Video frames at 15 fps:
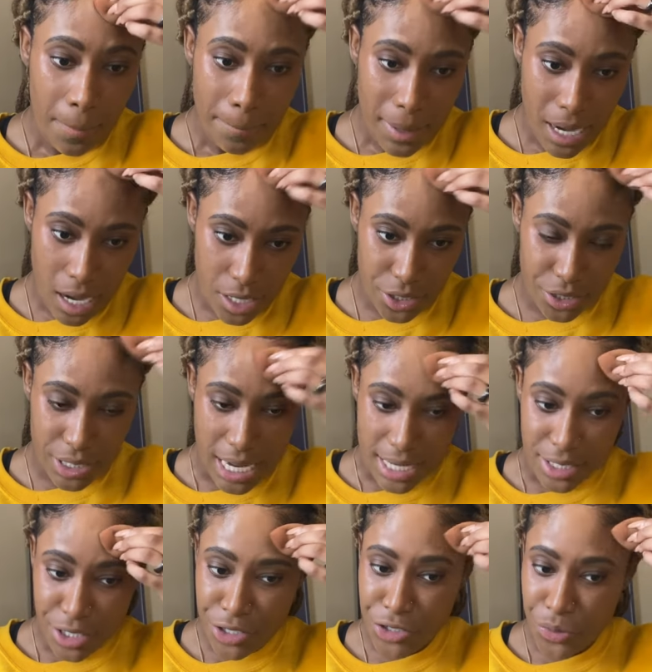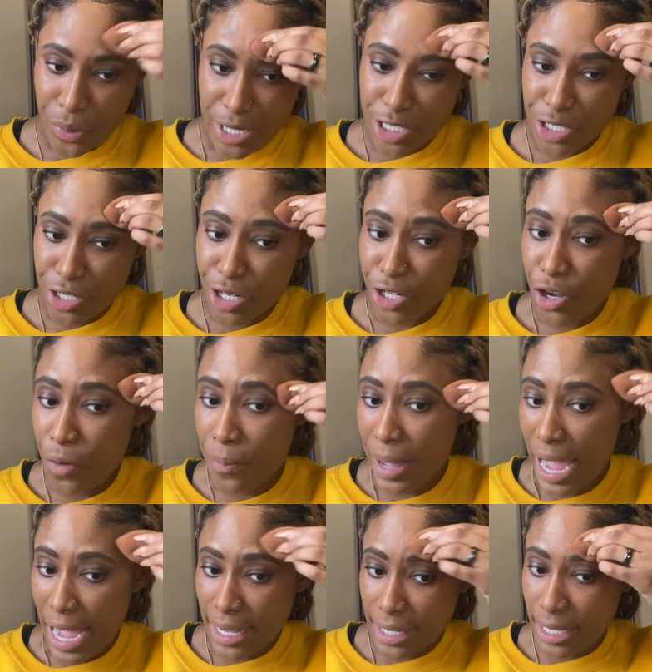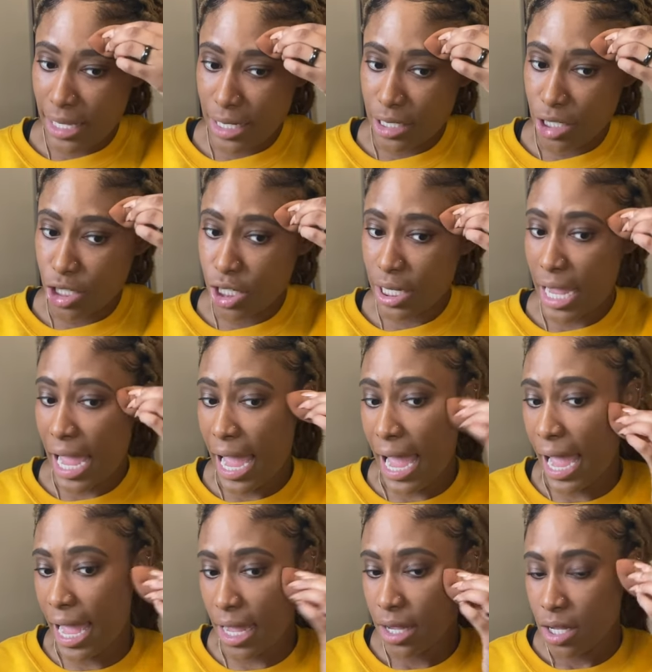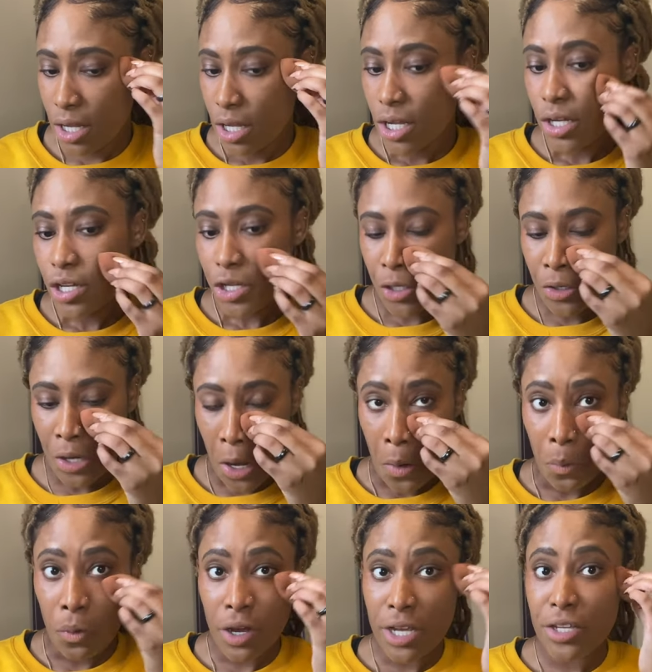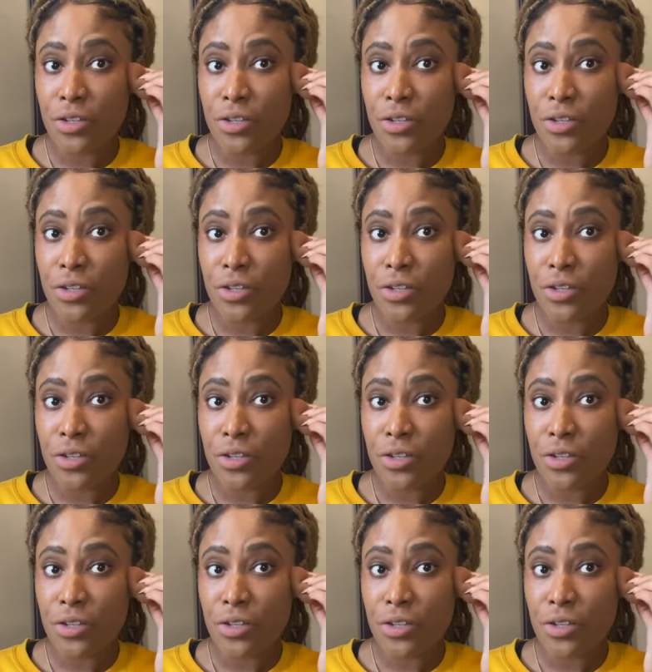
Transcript: ponder that situation, or go back and look at, you know, what